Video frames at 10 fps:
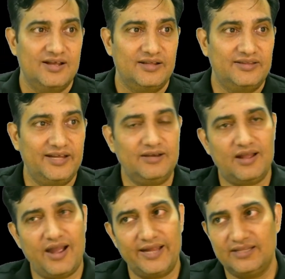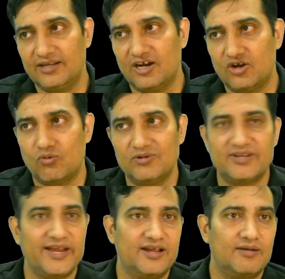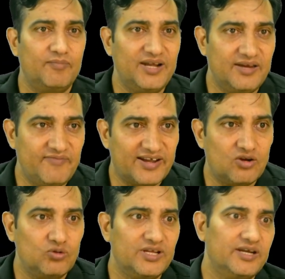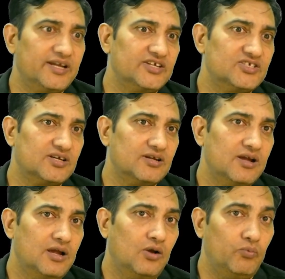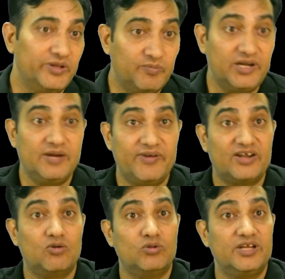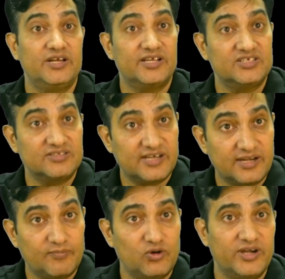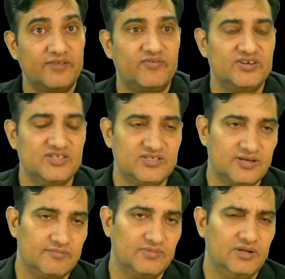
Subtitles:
then I think controls like multi-factor authentication, with multi-factor authentication set up on a different system,